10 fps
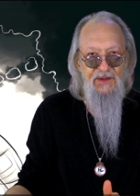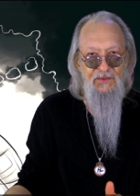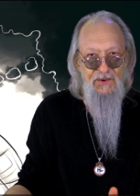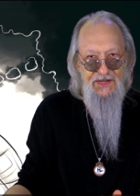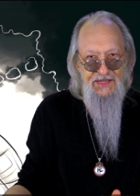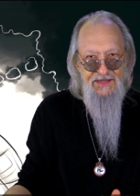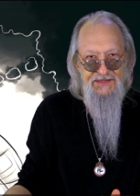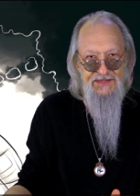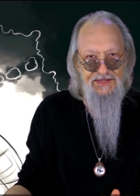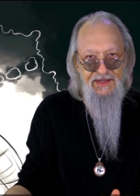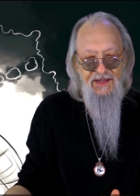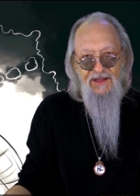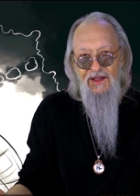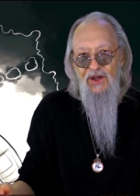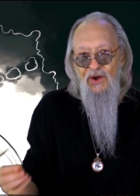reads
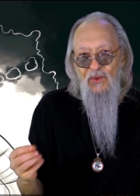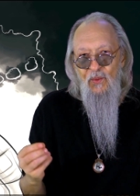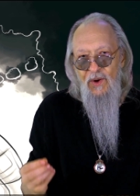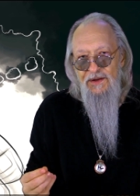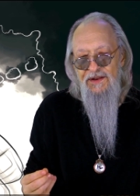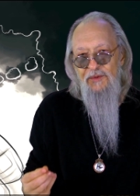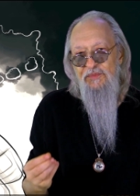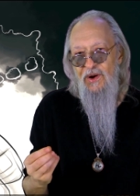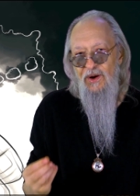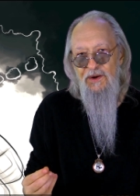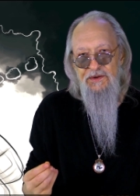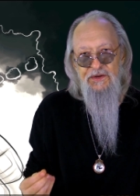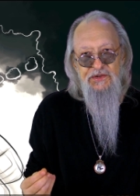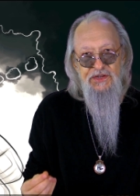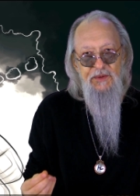What
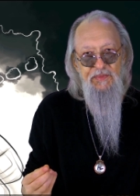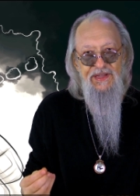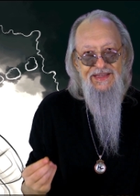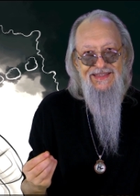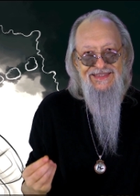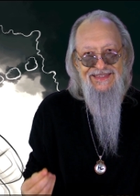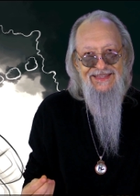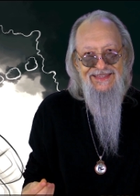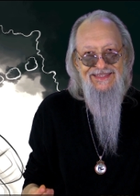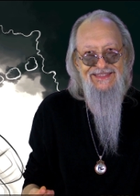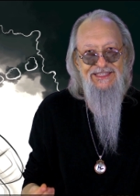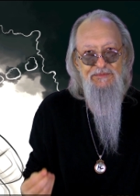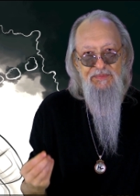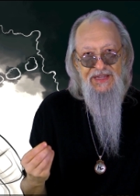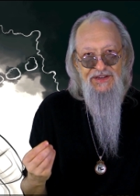partnership exists
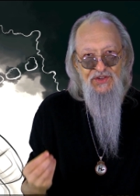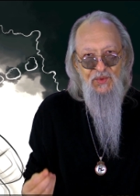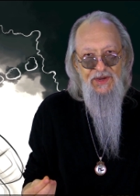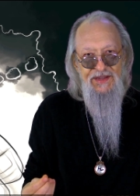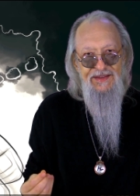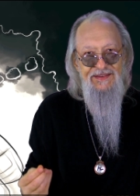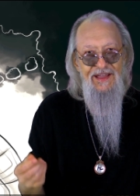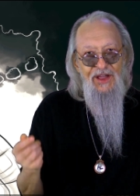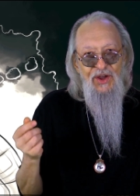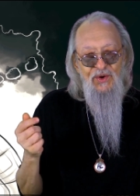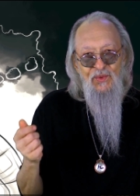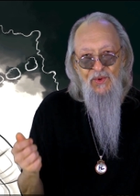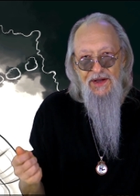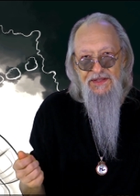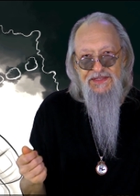between
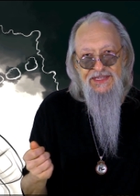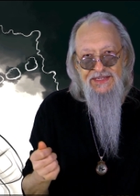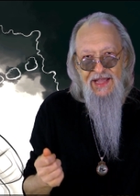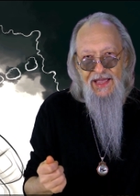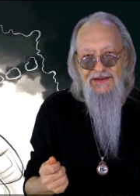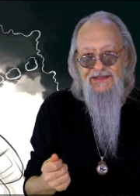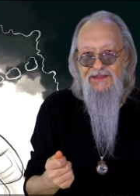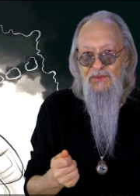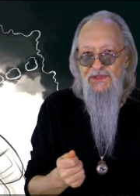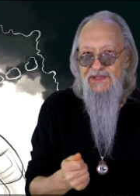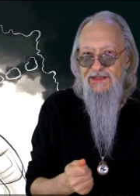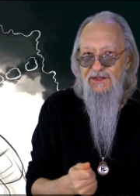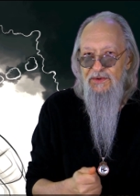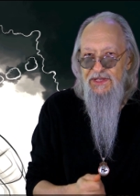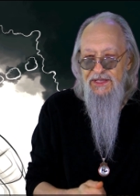right standing with
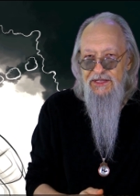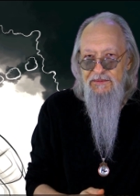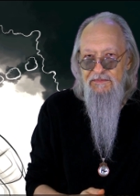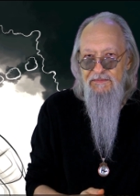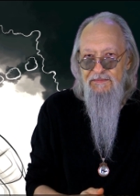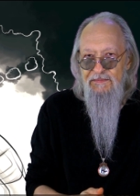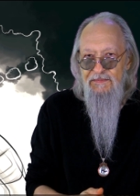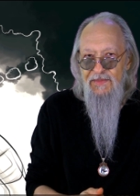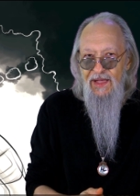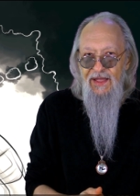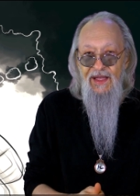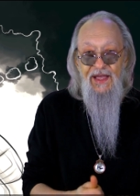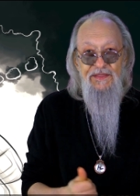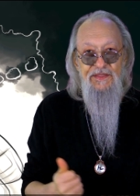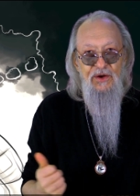Elohim
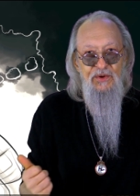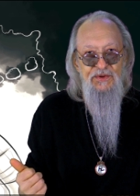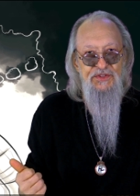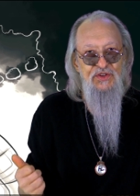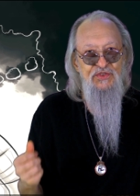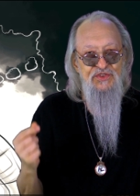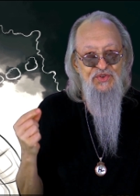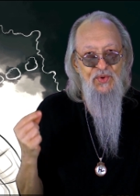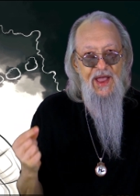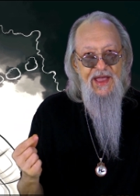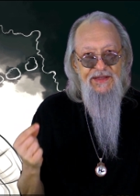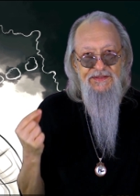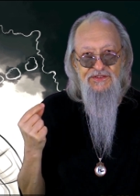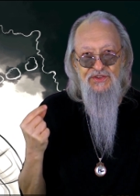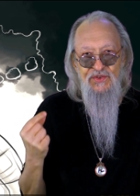and those who
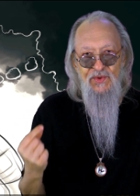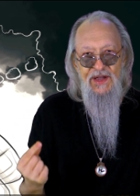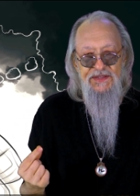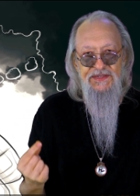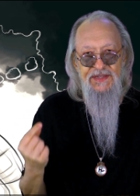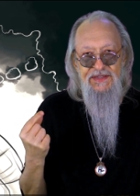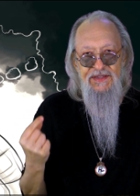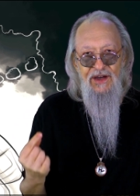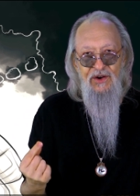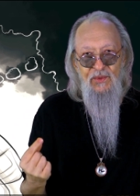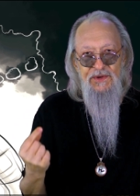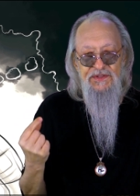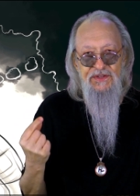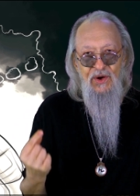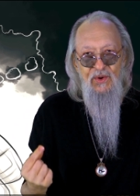transgress
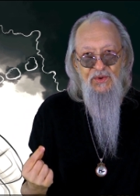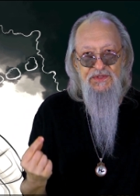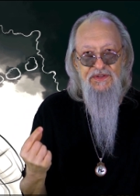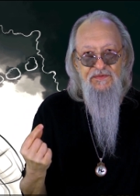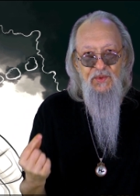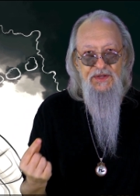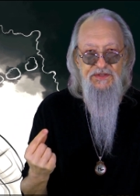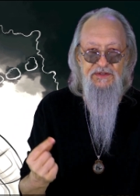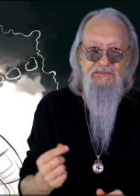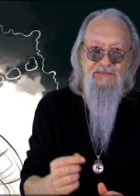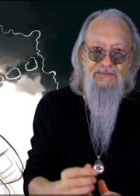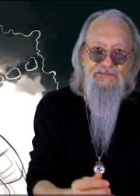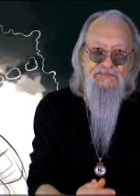Yahweh's codes of wisdom?